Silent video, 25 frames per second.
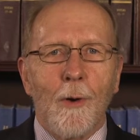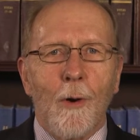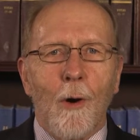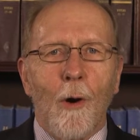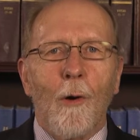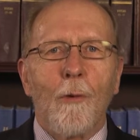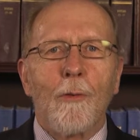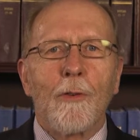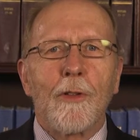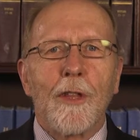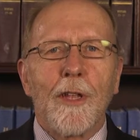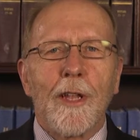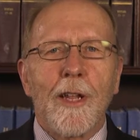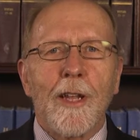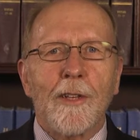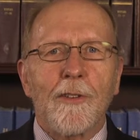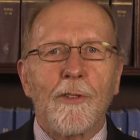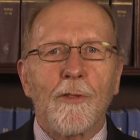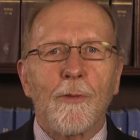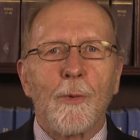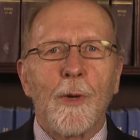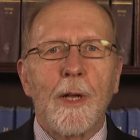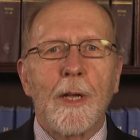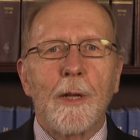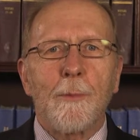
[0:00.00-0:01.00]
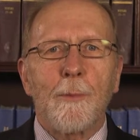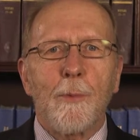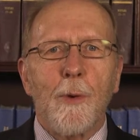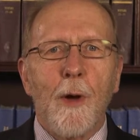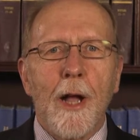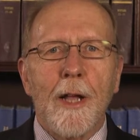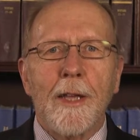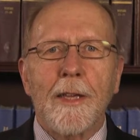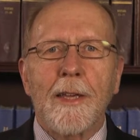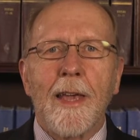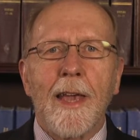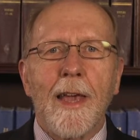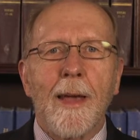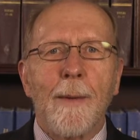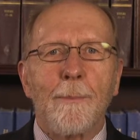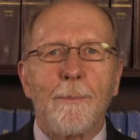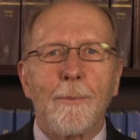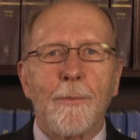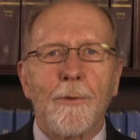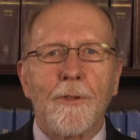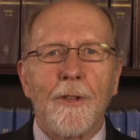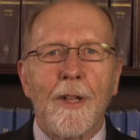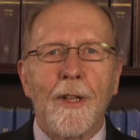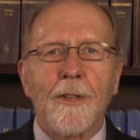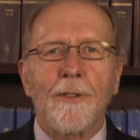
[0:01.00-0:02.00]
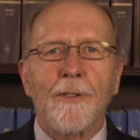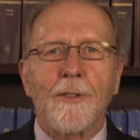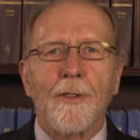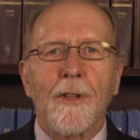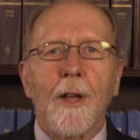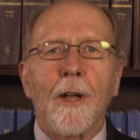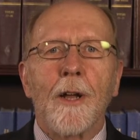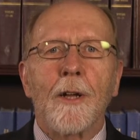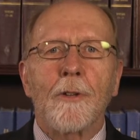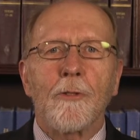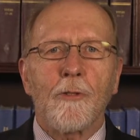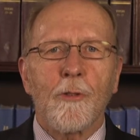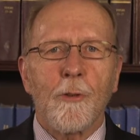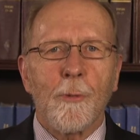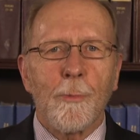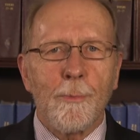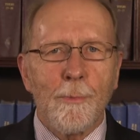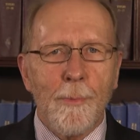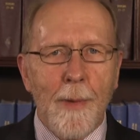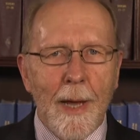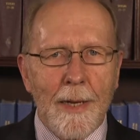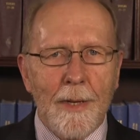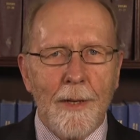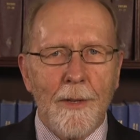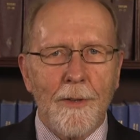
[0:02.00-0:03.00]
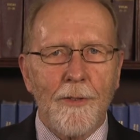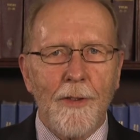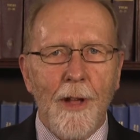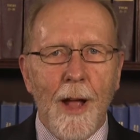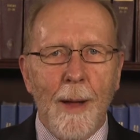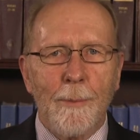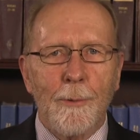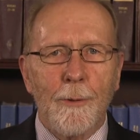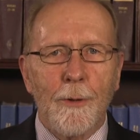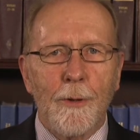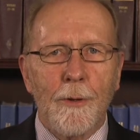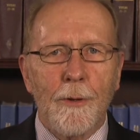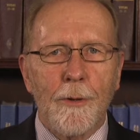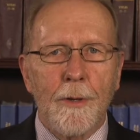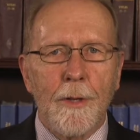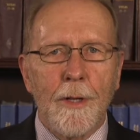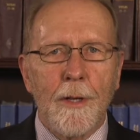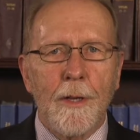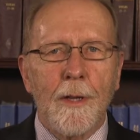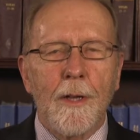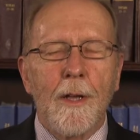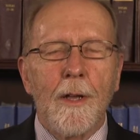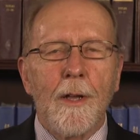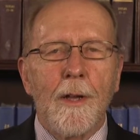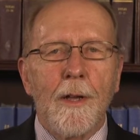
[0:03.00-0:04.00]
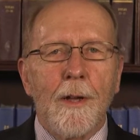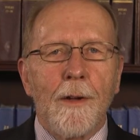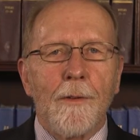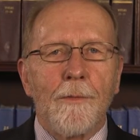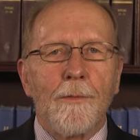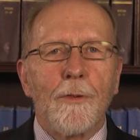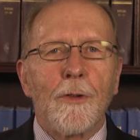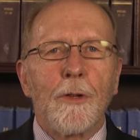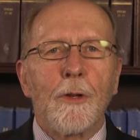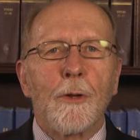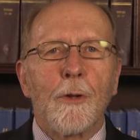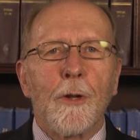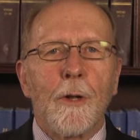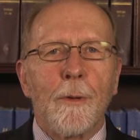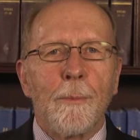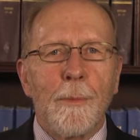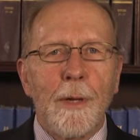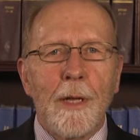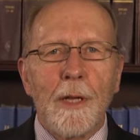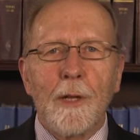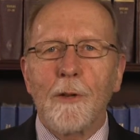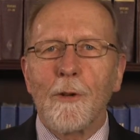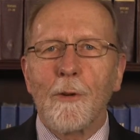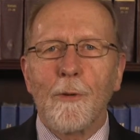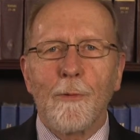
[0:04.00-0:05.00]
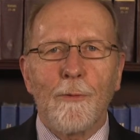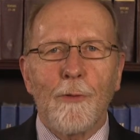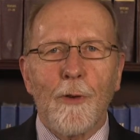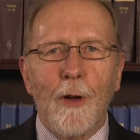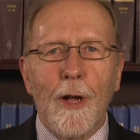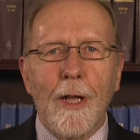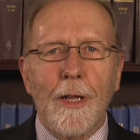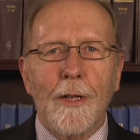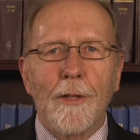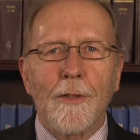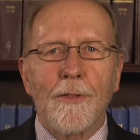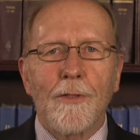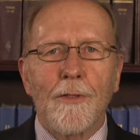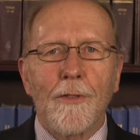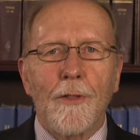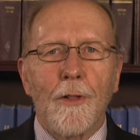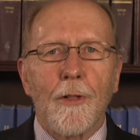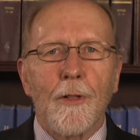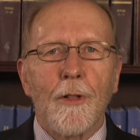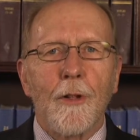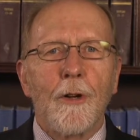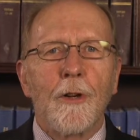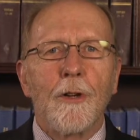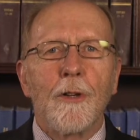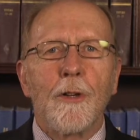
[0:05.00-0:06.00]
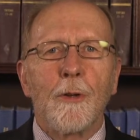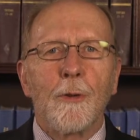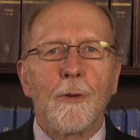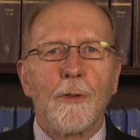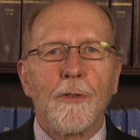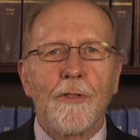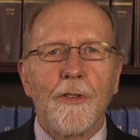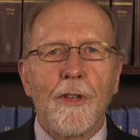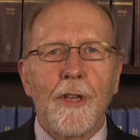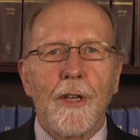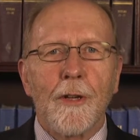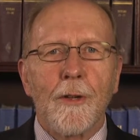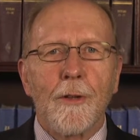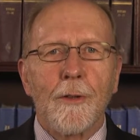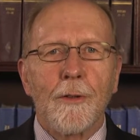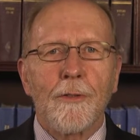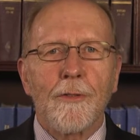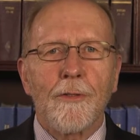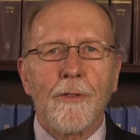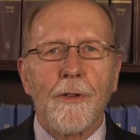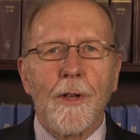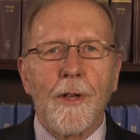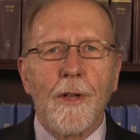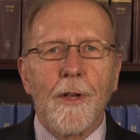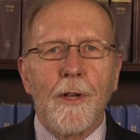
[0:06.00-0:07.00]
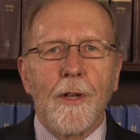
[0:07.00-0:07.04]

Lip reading: Over the next week, Pride Camp presents a tremendous opportunity for you to meet new friends, learn new skills,